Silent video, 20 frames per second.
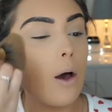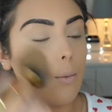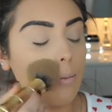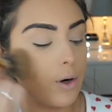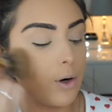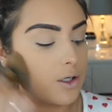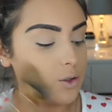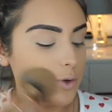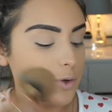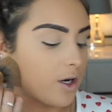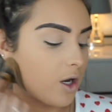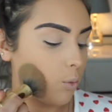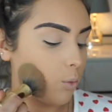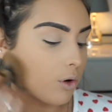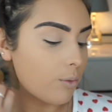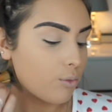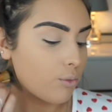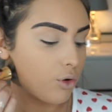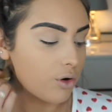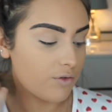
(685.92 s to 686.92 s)
Whereas when I
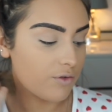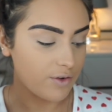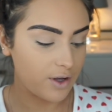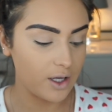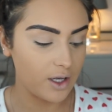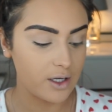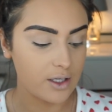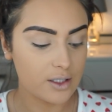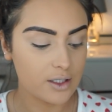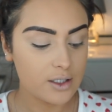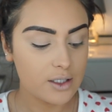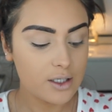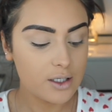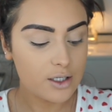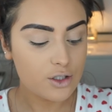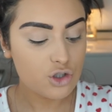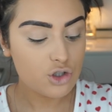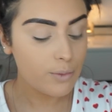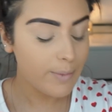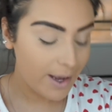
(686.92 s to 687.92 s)
want more of a
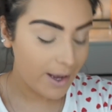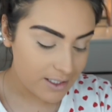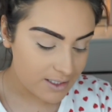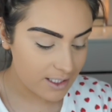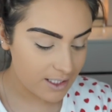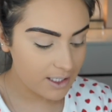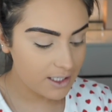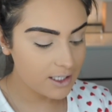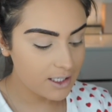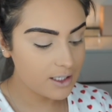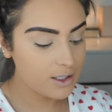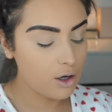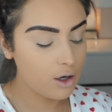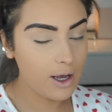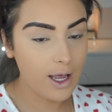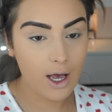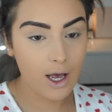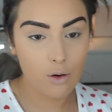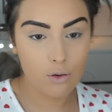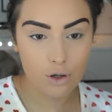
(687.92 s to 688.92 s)
dramatic
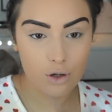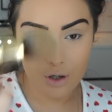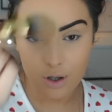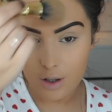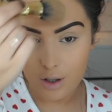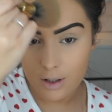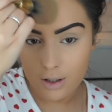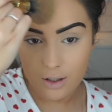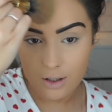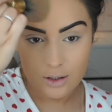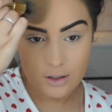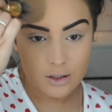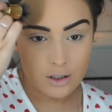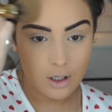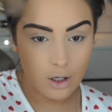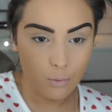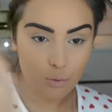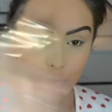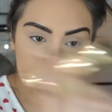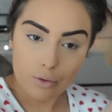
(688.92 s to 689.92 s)
night out look and
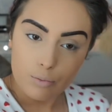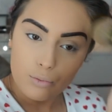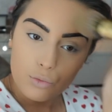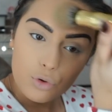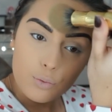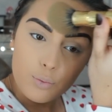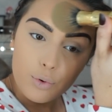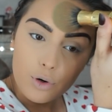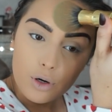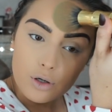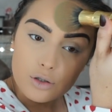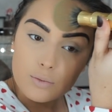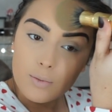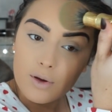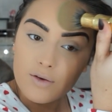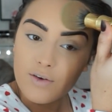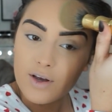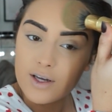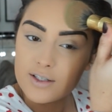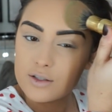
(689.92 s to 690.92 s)
I want more product on
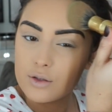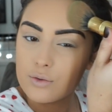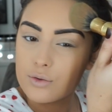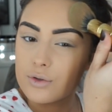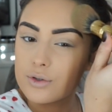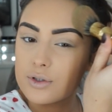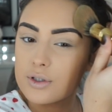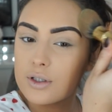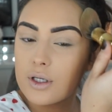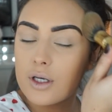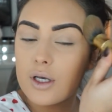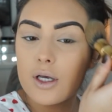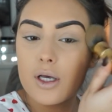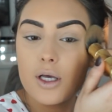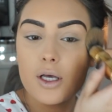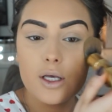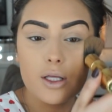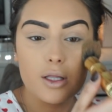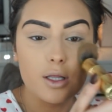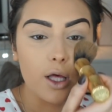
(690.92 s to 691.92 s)
my face, I'll use
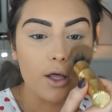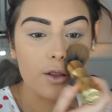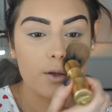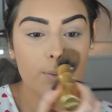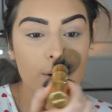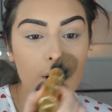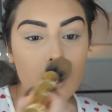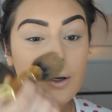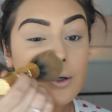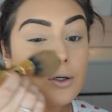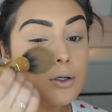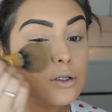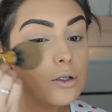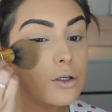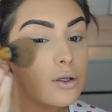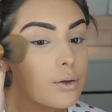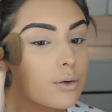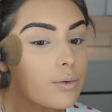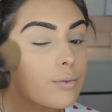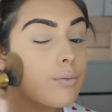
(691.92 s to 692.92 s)
the other
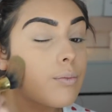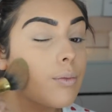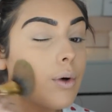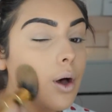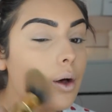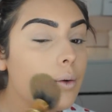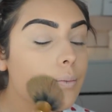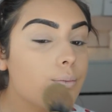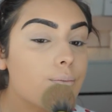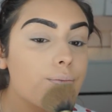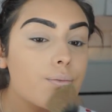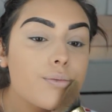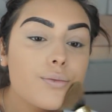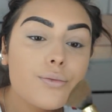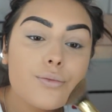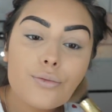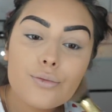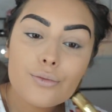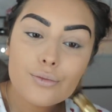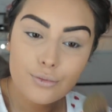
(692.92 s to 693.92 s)
brush. But
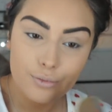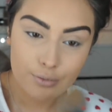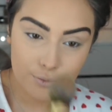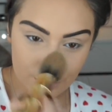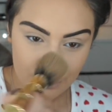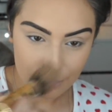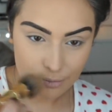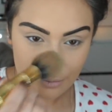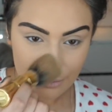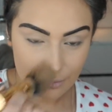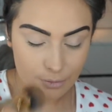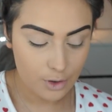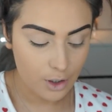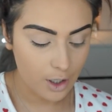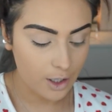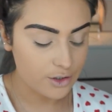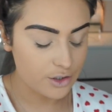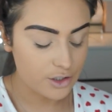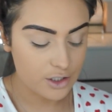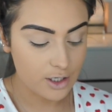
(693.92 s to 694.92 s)

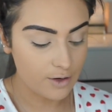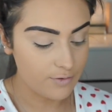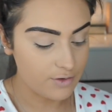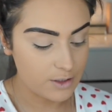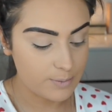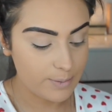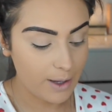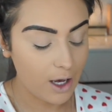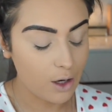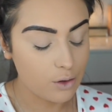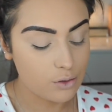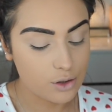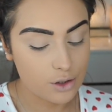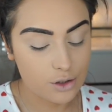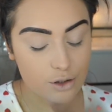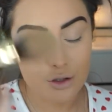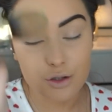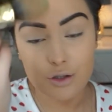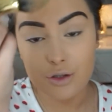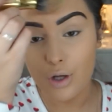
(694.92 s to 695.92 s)
I just love this powder
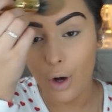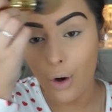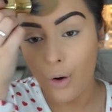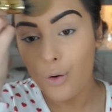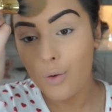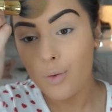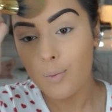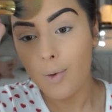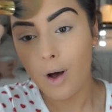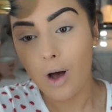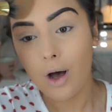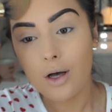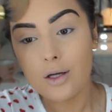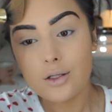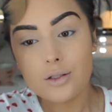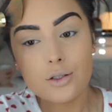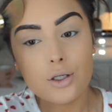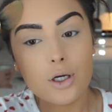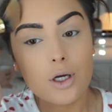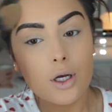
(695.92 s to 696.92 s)
so
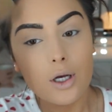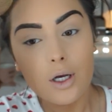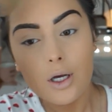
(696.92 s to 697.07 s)
much.